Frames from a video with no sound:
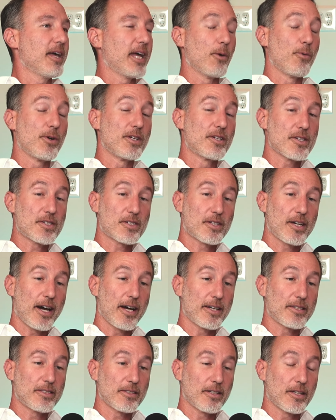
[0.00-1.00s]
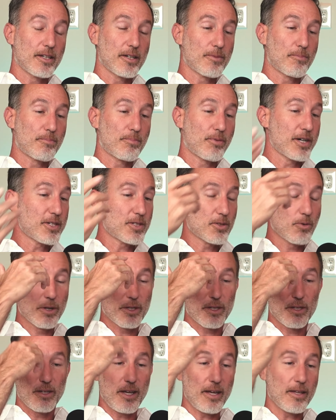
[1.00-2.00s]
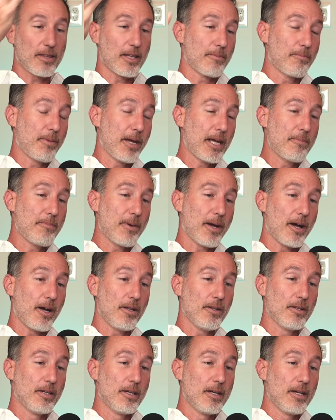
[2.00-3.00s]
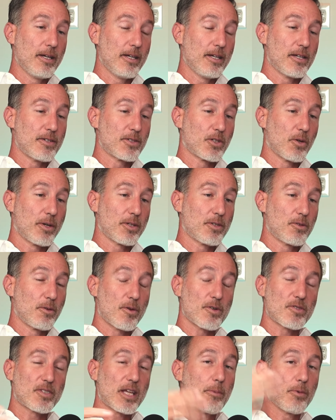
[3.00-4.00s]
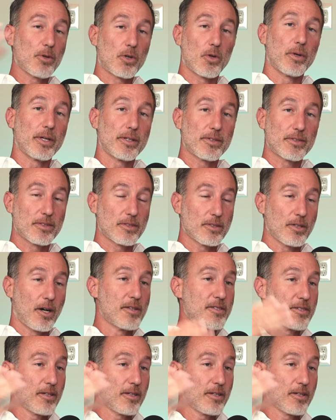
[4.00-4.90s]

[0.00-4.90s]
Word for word: And we just got a press story today that PayPal is going through their stablecoins on